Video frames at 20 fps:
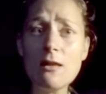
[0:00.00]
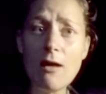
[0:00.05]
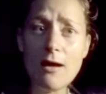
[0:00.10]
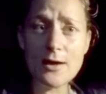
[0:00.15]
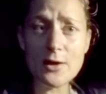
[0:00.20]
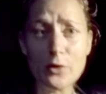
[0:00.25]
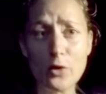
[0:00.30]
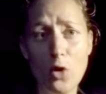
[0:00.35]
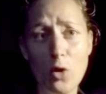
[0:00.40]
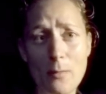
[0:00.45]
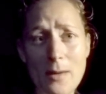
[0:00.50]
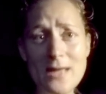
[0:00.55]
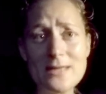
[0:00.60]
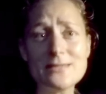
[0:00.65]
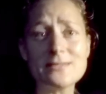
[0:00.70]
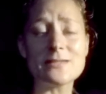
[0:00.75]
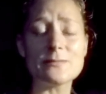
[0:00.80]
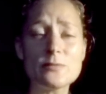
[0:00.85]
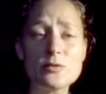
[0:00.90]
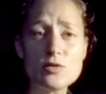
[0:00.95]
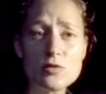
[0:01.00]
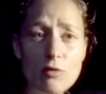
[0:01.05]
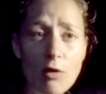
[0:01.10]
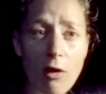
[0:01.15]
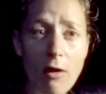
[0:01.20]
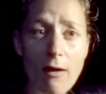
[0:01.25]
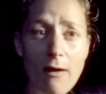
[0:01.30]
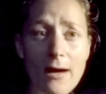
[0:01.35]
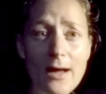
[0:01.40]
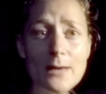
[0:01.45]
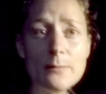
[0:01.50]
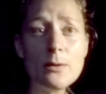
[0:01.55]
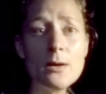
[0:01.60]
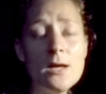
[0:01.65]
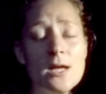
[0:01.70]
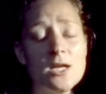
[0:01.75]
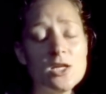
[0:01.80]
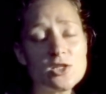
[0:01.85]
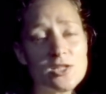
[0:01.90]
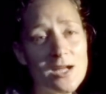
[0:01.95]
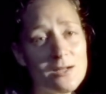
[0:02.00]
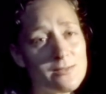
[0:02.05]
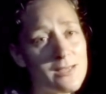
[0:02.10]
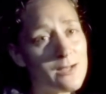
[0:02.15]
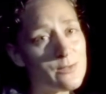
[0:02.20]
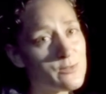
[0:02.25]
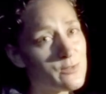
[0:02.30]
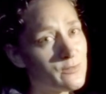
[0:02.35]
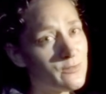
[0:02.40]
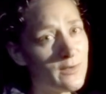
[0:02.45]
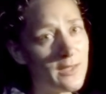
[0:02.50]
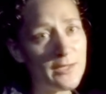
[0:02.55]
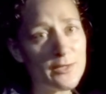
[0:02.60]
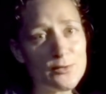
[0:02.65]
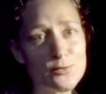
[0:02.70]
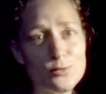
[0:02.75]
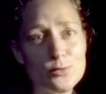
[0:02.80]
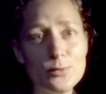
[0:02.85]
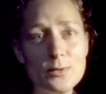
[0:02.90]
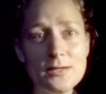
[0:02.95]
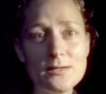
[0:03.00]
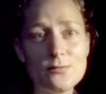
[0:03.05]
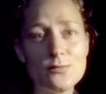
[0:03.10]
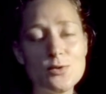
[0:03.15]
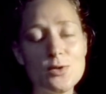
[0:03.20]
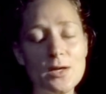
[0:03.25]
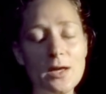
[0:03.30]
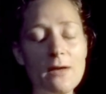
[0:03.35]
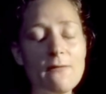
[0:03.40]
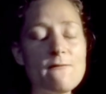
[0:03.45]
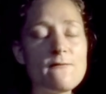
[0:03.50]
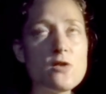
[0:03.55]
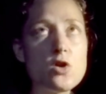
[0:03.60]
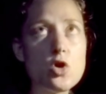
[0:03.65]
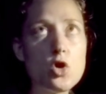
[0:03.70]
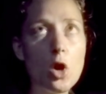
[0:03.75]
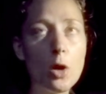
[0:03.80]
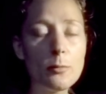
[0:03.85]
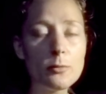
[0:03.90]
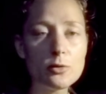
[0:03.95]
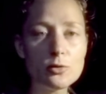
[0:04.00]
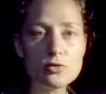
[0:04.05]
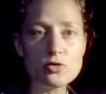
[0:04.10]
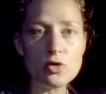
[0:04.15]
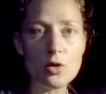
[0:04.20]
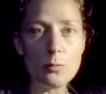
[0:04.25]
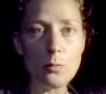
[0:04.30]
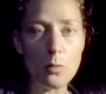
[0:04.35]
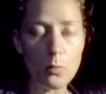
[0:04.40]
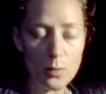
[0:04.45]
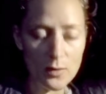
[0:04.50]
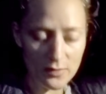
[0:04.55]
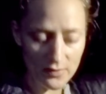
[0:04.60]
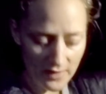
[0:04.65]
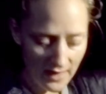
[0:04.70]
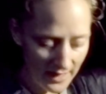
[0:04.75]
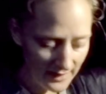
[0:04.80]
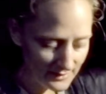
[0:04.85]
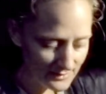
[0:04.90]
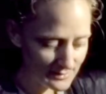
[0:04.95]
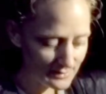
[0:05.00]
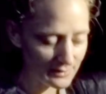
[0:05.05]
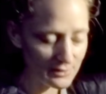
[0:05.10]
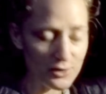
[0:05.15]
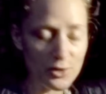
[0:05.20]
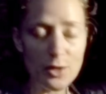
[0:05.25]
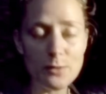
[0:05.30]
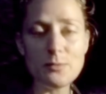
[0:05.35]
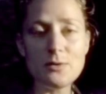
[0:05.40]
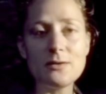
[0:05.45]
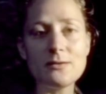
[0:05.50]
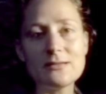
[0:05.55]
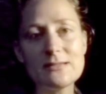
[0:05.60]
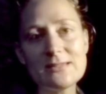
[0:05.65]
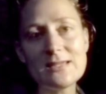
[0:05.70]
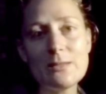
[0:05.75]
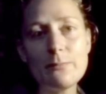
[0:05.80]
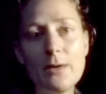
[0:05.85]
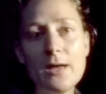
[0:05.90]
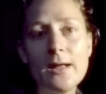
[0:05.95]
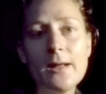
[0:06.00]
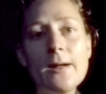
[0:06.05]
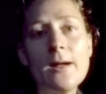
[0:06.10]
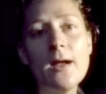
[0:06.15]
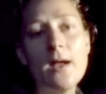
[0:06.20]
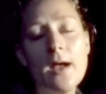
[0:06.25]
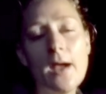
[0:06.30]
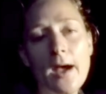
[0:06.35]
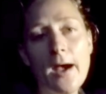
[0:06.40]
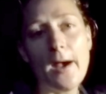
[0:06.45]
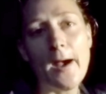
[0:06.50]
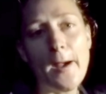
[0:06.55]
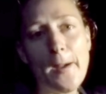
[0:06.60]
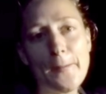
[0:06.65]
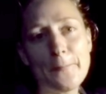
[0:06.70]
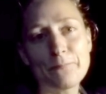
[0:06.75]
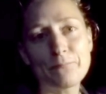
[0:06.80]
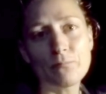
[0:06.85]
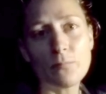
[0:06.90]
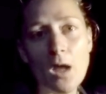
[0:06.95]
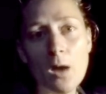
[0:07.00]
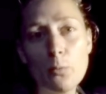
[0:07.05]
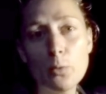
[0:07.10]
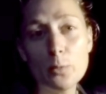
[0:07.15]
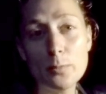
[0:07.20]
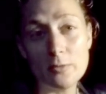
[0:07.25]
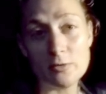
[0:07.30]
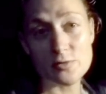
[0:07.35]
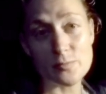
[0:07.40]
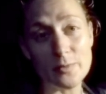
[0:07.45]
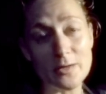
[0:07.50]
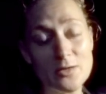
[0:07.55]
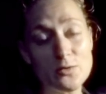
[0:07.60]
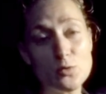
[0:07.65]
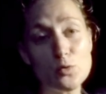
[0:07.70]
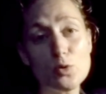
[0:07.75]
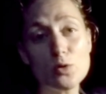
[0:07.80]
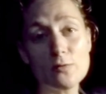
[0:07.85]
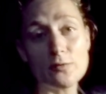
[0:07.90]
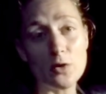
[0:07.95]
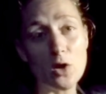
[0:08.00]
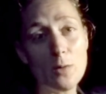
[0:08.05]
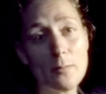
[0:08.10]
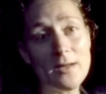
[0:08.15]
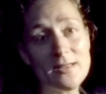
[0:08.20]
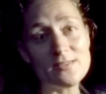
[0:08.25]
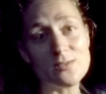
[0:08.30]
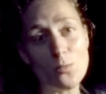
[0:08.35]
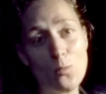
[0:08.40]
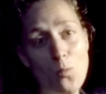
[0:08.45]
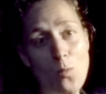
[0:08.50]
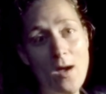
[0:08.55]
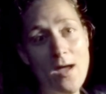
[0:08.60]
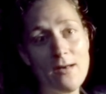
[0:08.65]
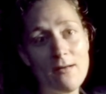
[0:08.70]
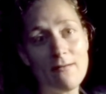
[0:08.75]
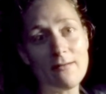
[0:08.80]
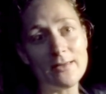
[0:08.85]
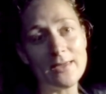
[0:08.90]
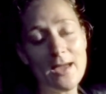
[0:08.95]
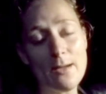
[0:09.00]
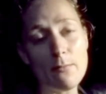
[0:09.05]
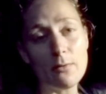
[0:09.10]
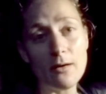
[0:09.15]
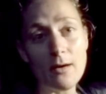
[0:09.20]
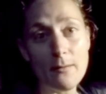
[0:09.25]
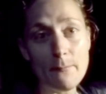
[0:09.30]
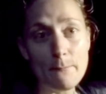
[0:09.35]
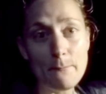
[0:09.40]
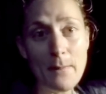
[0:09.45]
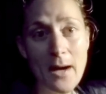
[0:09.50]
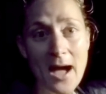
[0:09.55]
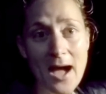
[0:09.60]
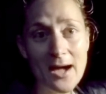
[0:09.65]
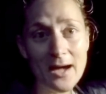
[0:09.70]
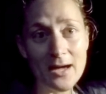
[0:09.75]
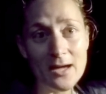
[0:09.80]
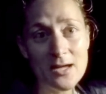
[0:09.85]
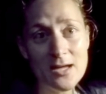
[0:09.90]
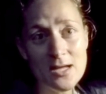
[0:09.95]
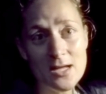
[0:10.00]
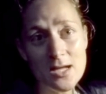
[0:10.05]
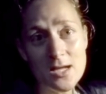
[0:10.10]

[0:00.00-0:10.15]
Like, comment, subscribe. Shout out to Flynn as always for doing a phenomenal job with the editing. I do hope you can see me. Um, I will be responding to all of the comments when I get come back.